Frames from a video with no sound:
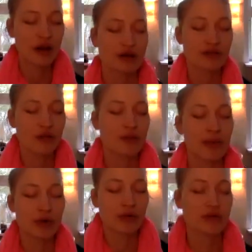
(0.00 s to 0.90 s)
so
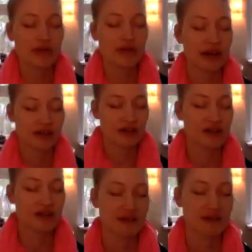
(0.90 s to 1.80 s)
both
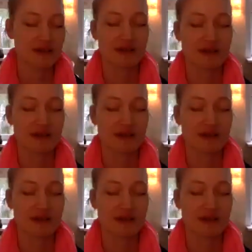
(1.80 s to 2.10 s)
directions.